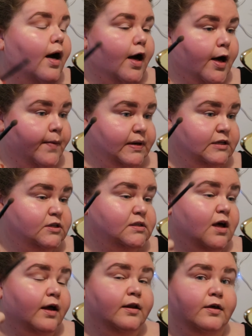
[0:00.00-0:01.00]
and it's just
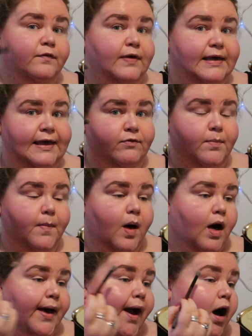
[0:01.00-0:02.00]
kind of given
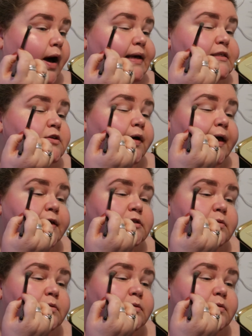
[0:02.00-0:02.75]
my eye socket